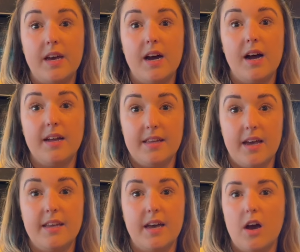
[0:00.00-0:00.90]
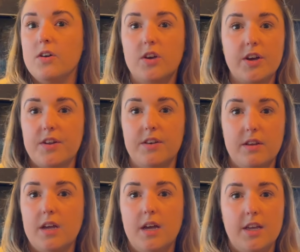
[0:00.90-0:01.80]
Yeah. Oh, you
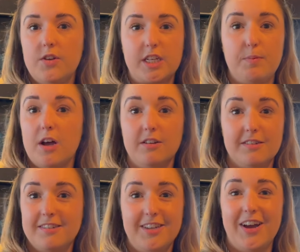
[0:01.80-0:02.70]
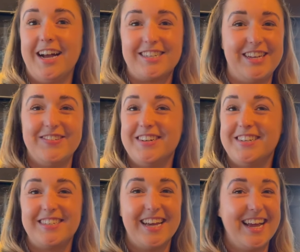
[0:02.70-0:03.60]
couldn't. You'd explode. You actually would.